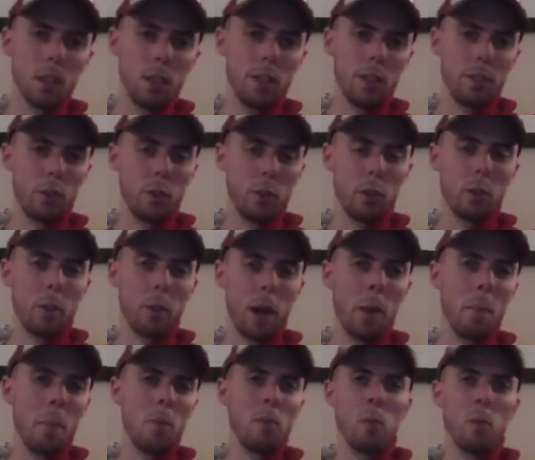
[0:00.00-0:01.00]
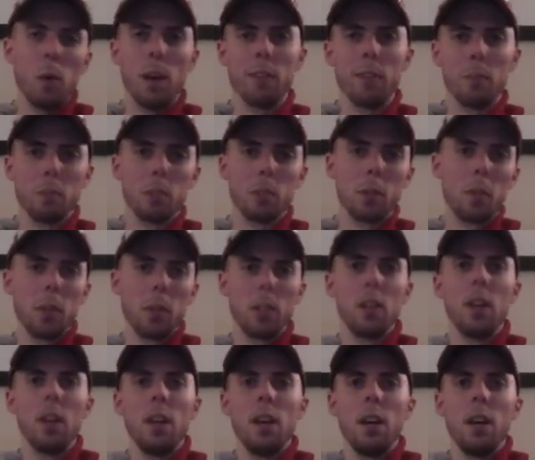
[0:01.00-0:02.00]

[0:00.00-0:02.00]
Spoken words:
if you and your mount move away from someone